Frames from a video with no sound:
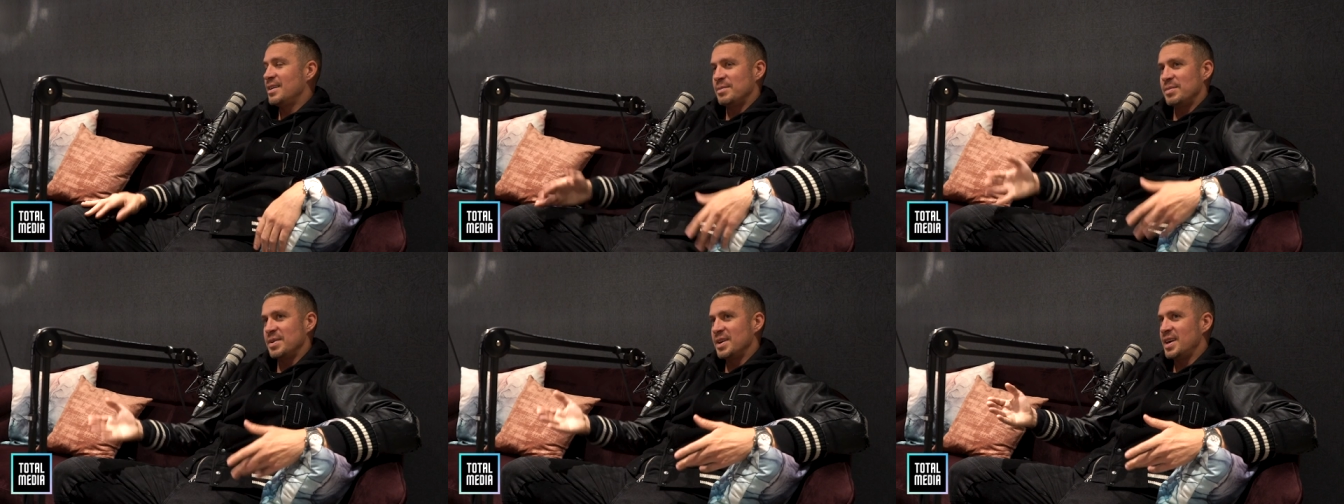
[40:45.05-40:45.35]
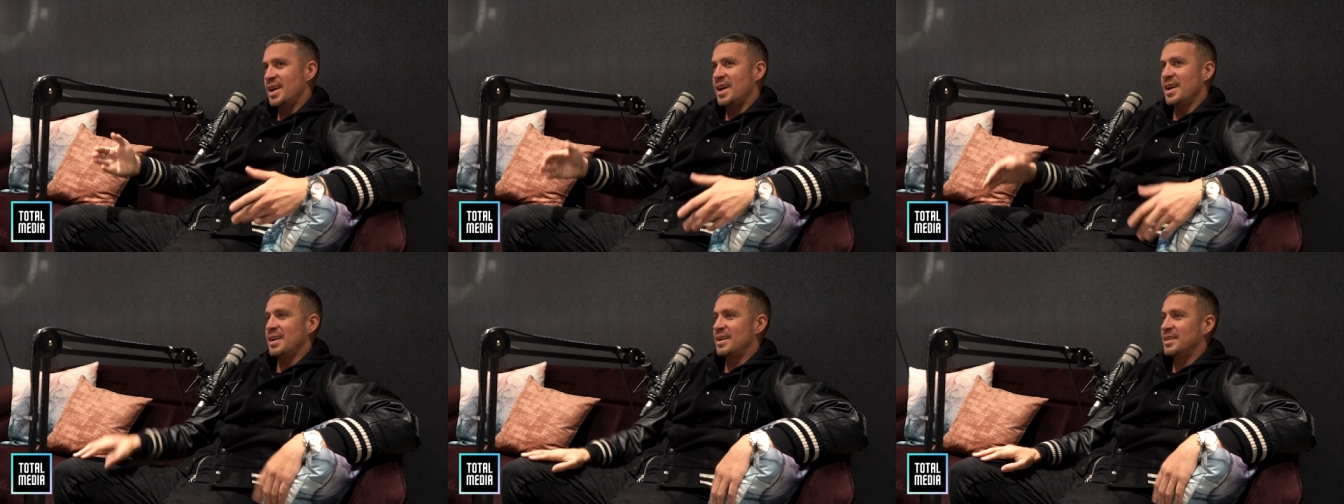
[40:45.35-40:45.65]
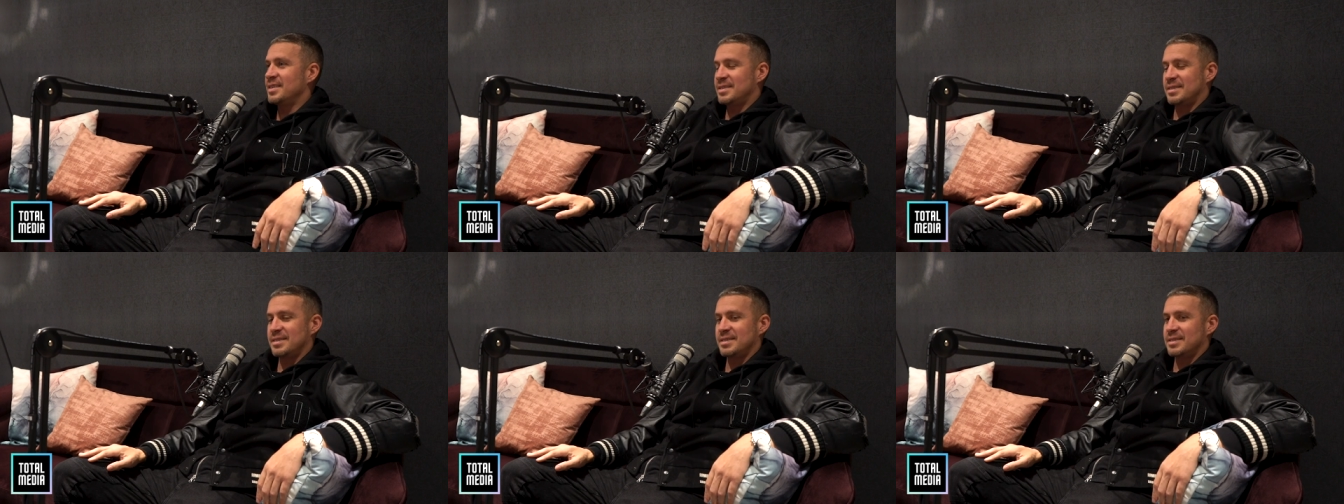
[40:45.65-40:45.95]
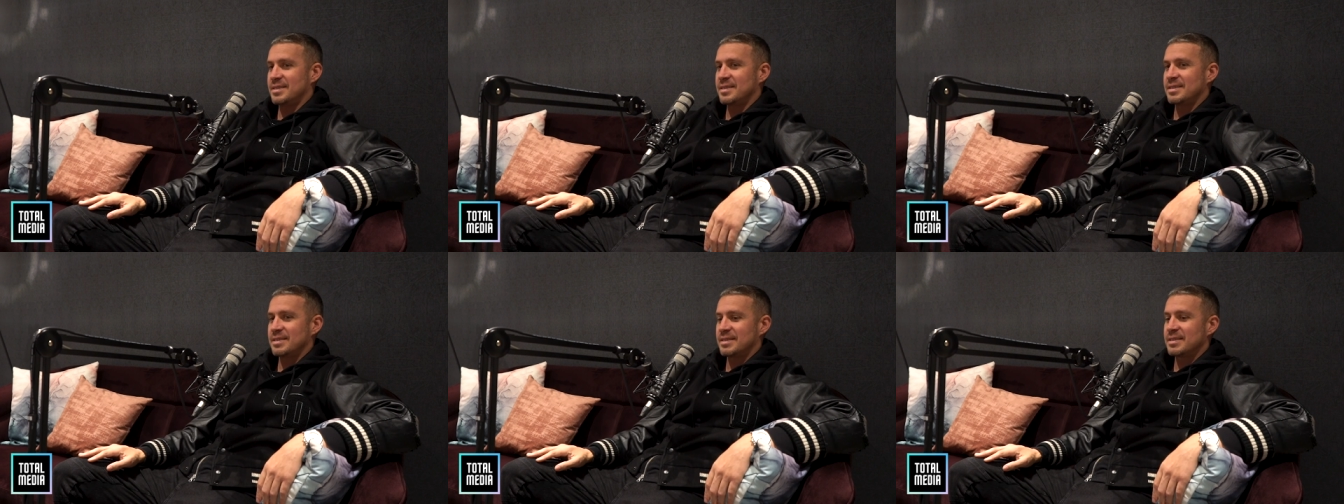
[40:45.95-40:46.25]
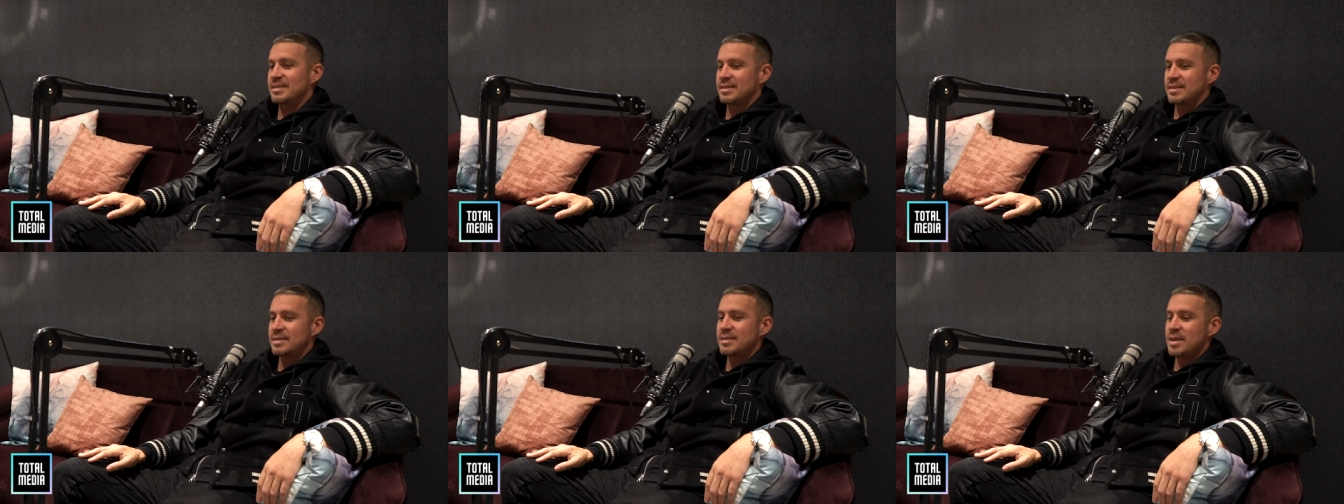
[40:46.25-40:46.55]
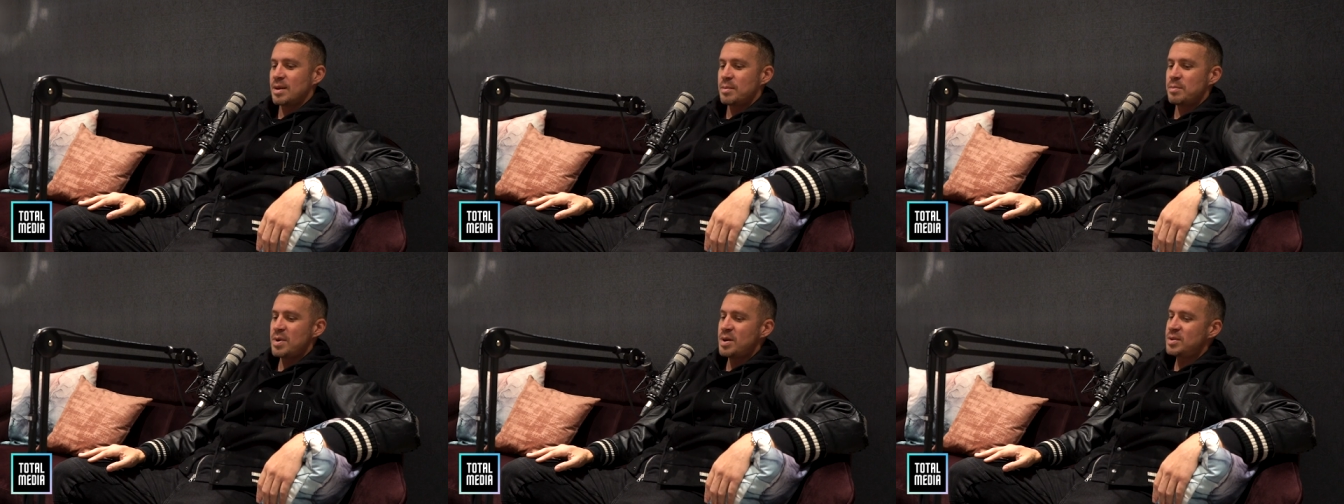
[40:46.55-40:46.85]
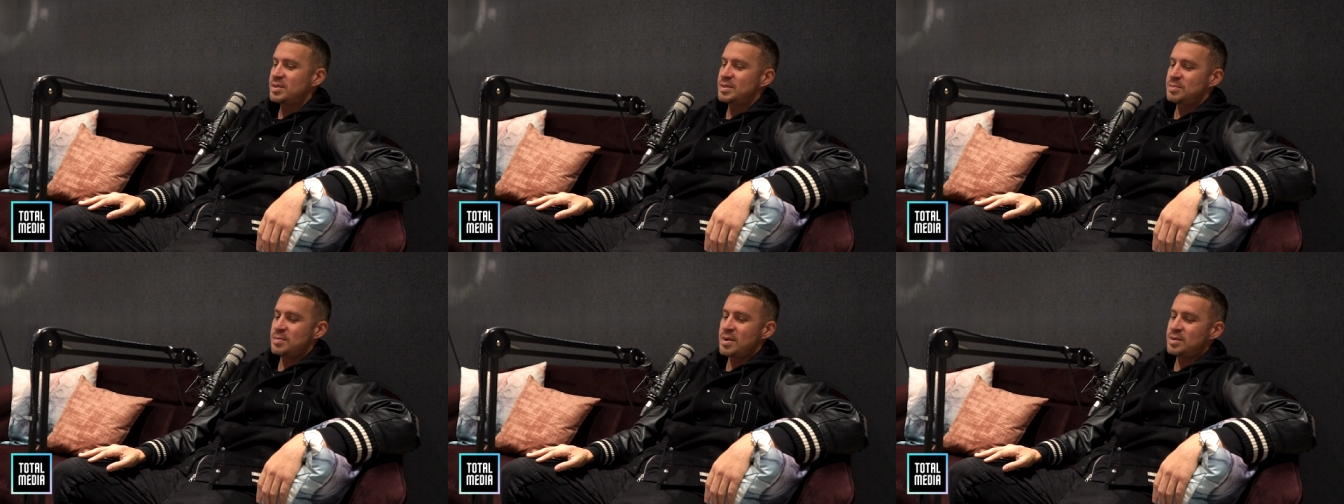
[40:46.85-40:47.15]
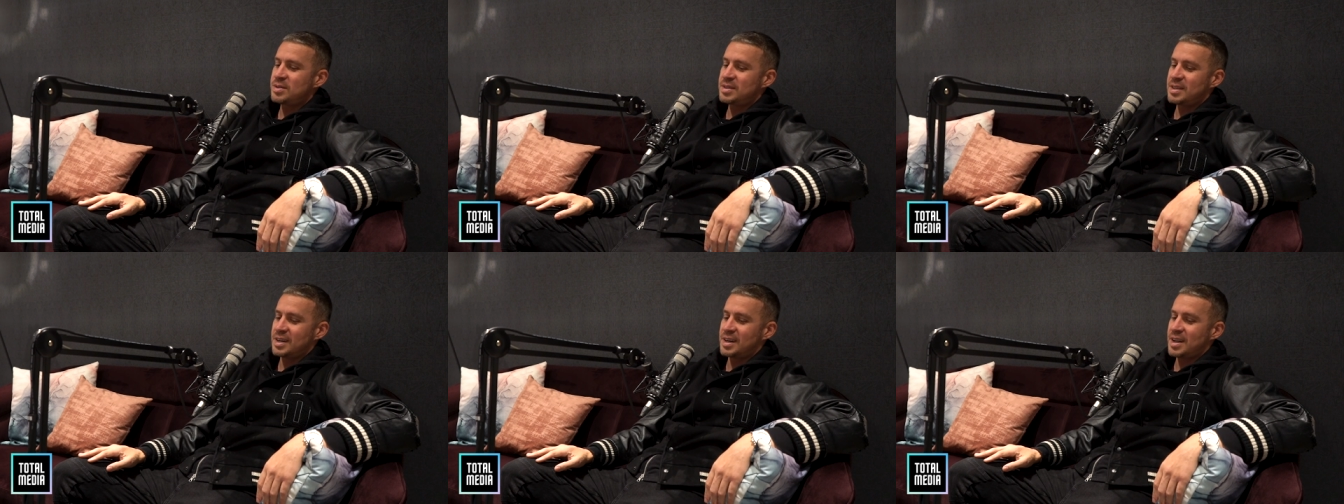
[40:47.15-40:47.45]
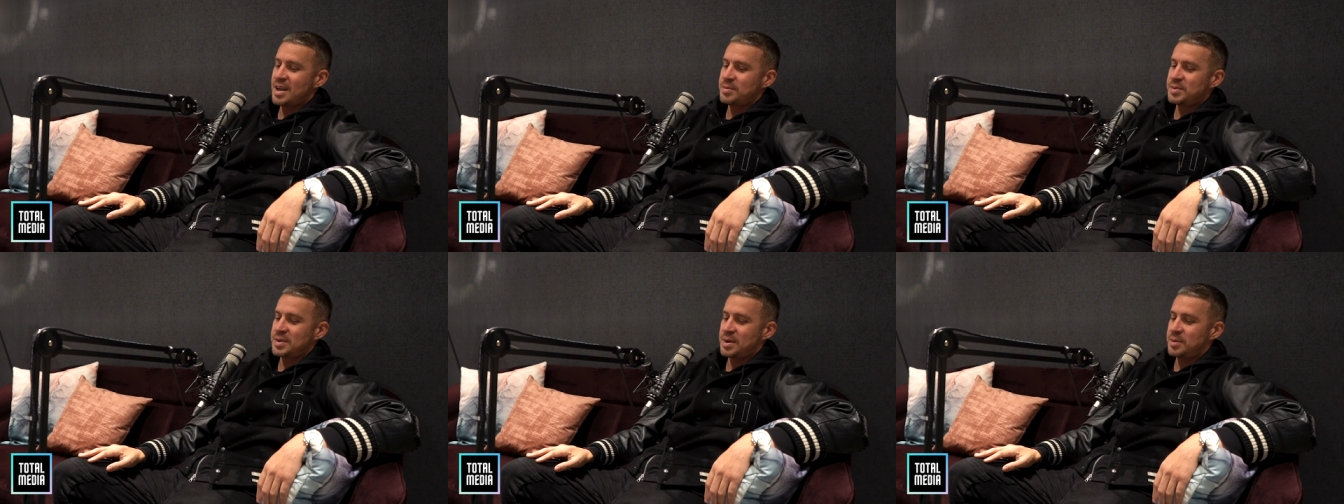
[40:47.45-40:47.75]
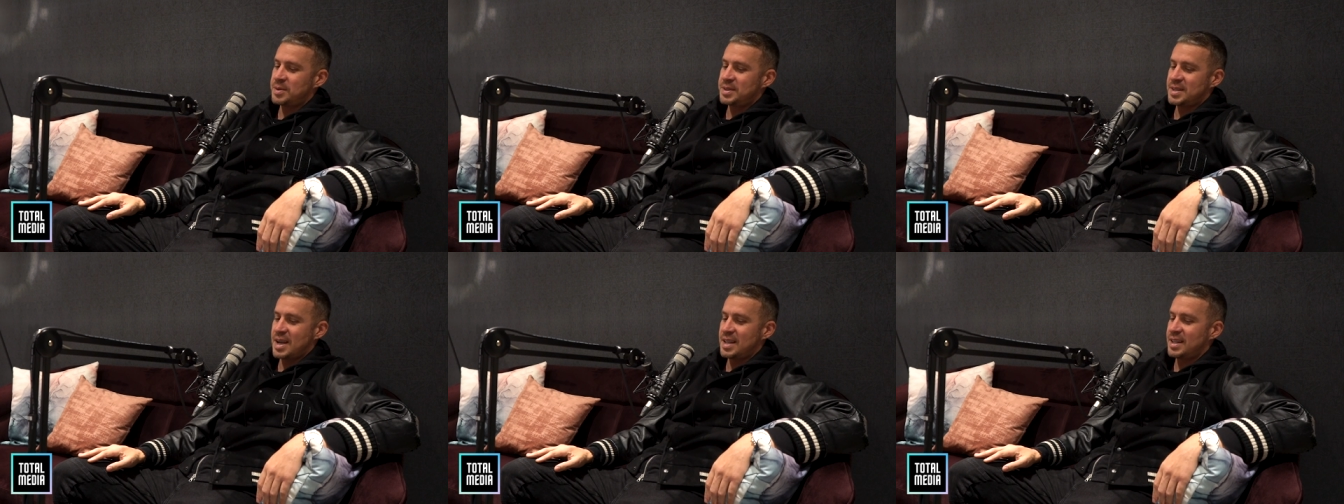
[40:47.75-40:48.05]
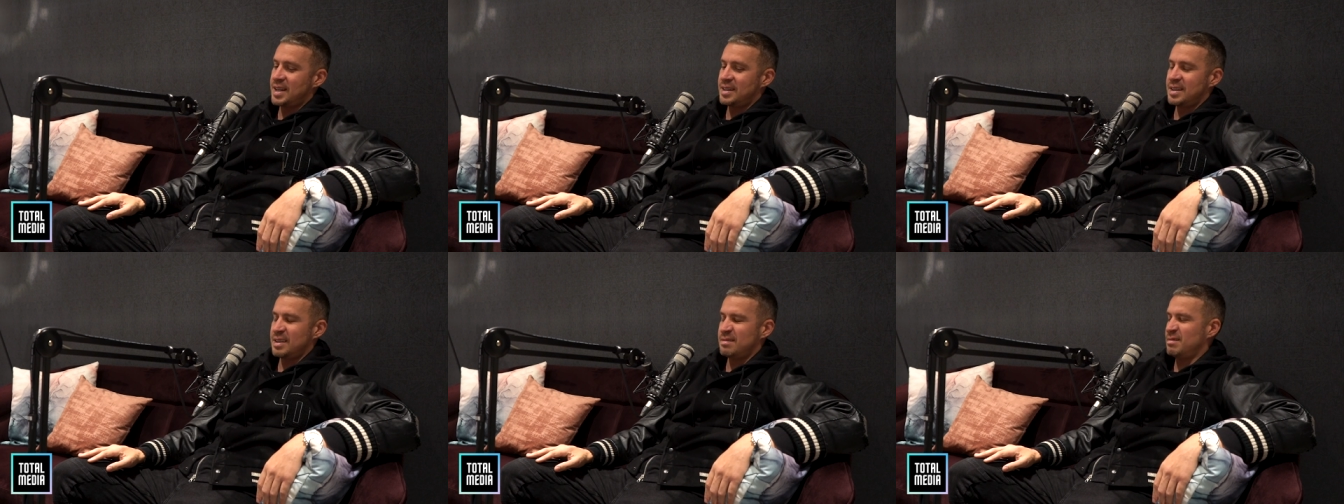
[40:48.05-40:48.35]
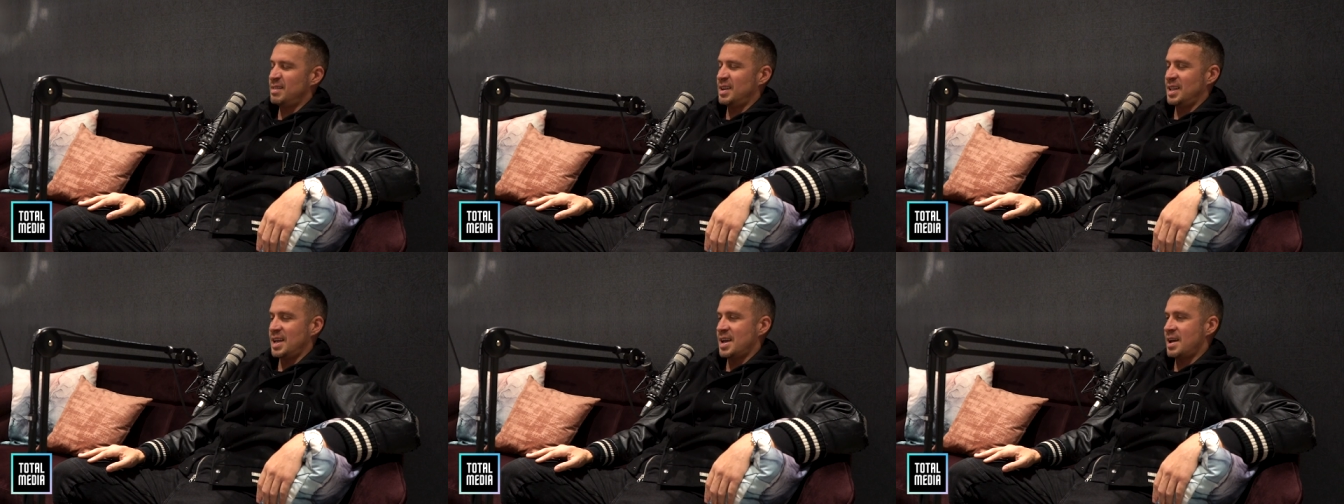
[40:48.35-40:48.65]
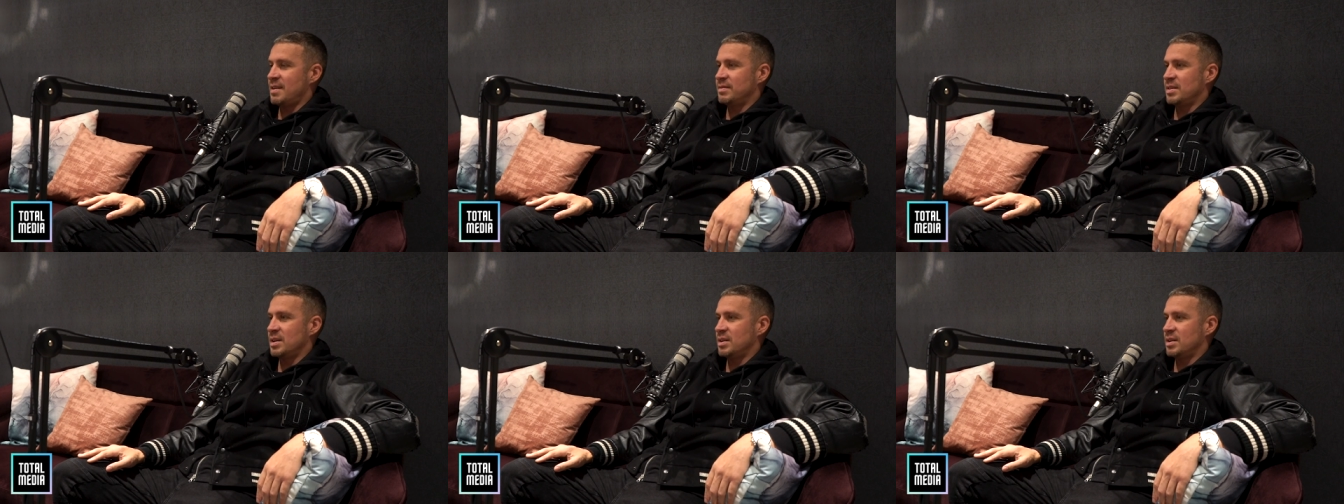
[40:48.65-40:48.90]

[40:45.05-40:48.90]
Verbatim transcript: But yeah, it's most most of the clubs I was at, they didn't really have